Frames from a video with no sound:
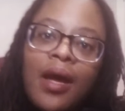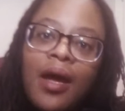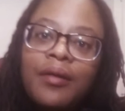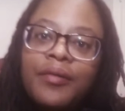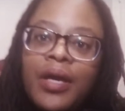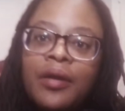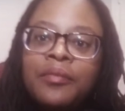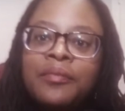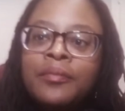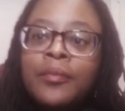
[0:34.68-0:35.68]
I don't
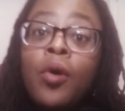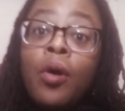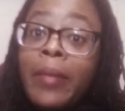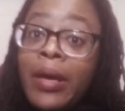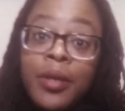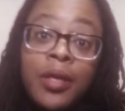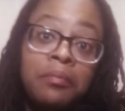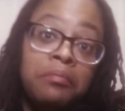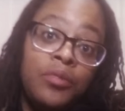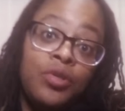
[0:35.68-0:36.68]
know. Or
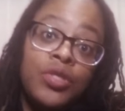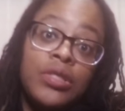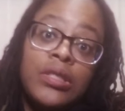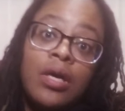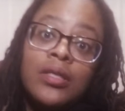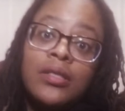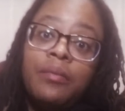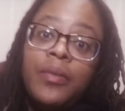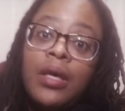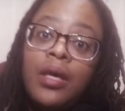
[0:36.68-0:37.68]
maybe you just saw
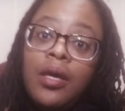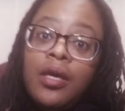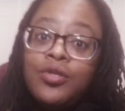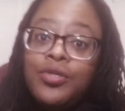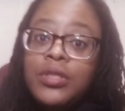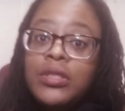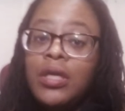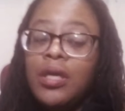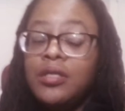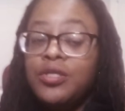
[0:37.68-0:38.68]
something
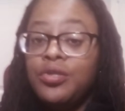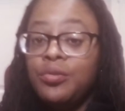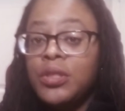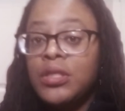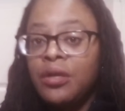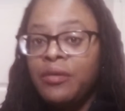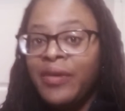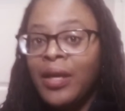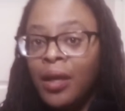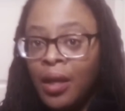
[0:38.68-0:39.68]
interesting as you were
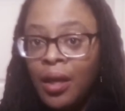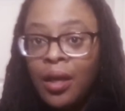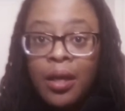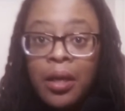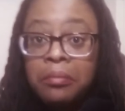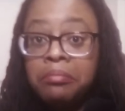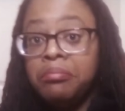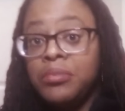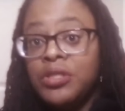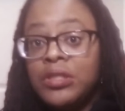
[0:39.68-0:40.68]
surfing
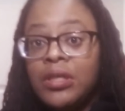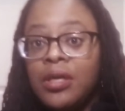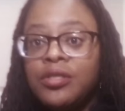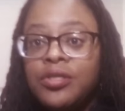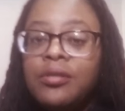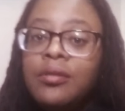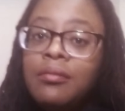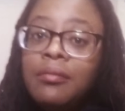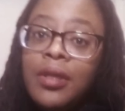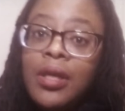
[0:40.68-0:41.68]
and just thought you'd
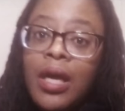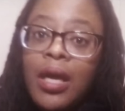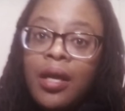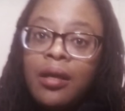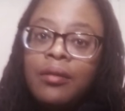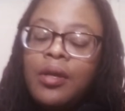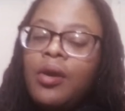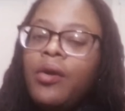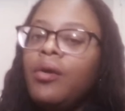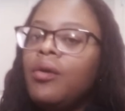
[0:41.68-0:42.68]
look at
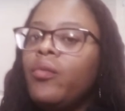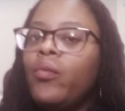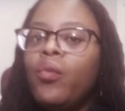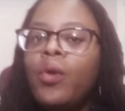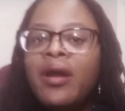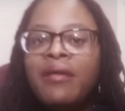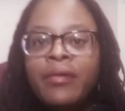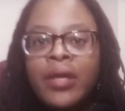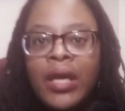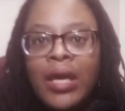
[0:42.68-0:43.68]
it.
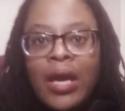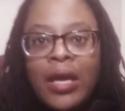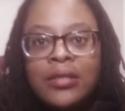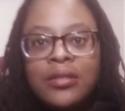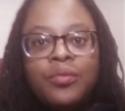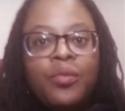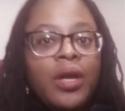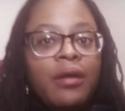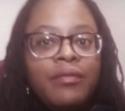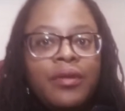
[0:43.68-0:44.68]
Whatever the case,
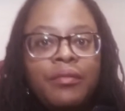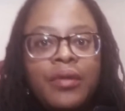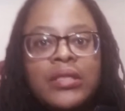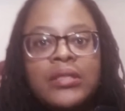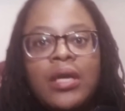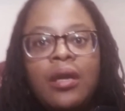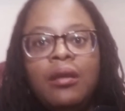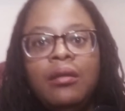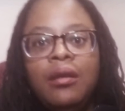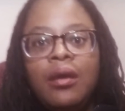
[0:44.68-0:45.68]
whatever the reason,
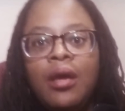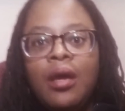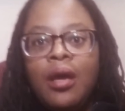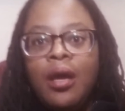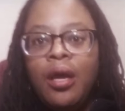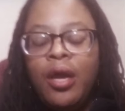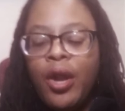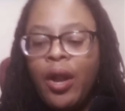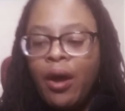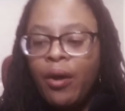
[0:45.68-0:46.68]

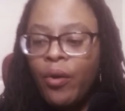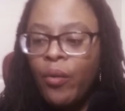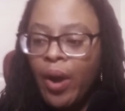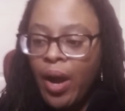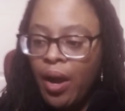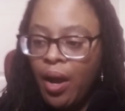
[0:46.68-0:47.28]
you know,